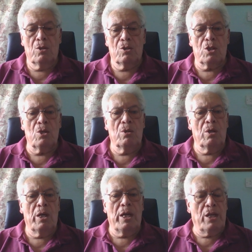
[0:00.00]
So
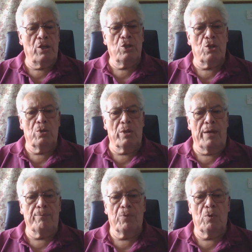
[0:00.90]
how do you do
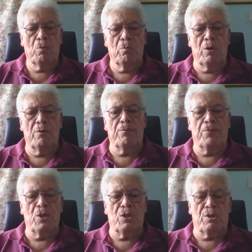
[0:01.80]
that? Well,
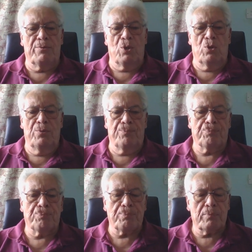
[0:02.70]
first of all,
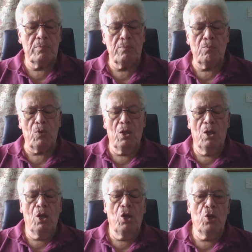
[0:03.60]

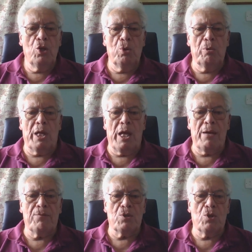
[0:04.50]
you would
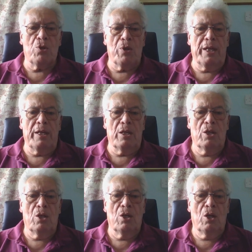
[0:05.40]
have to think
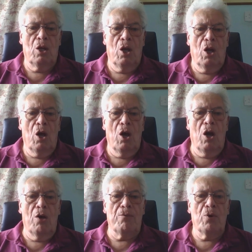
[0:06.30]

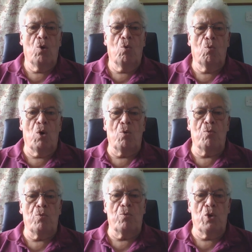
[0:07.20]
of what
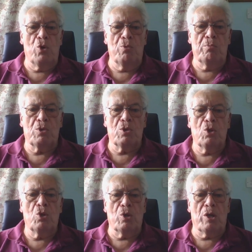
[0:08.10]
rooms
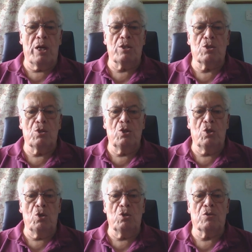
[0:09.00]
you're going to
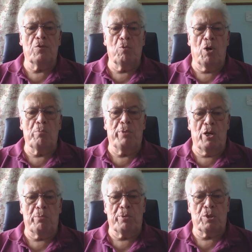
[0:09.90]
use for what
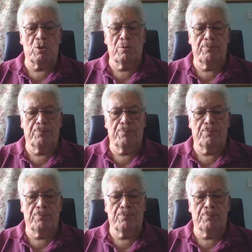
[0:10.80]
purpose.